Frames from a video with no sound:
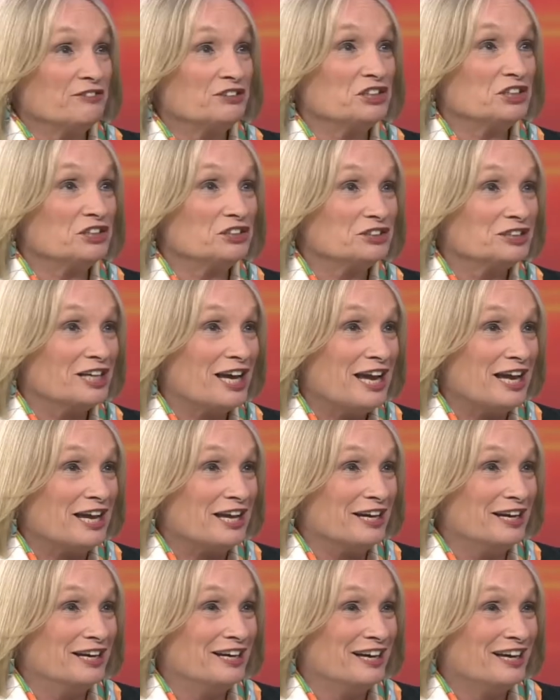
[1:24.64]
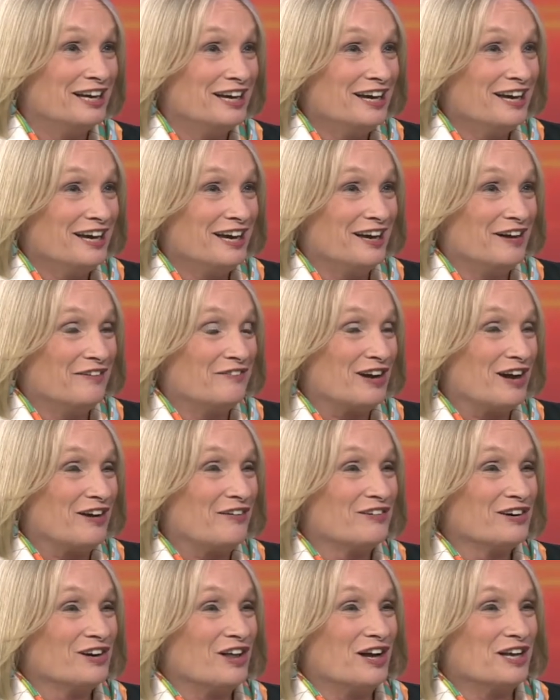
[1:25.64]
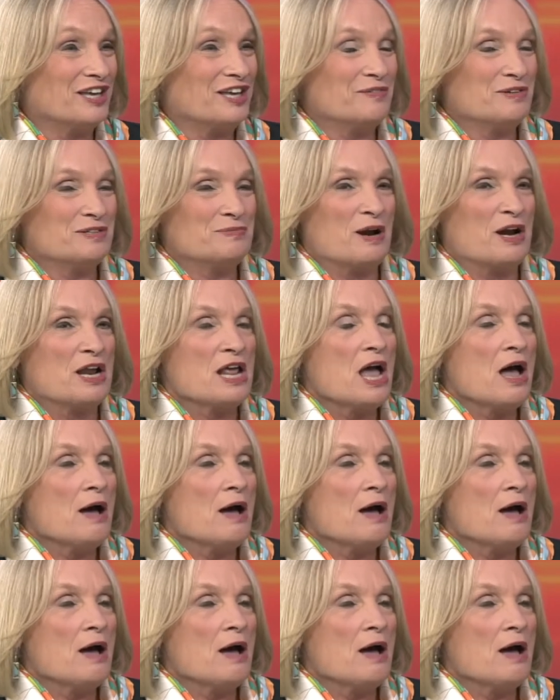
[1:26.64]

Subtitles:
single day of however long he was married.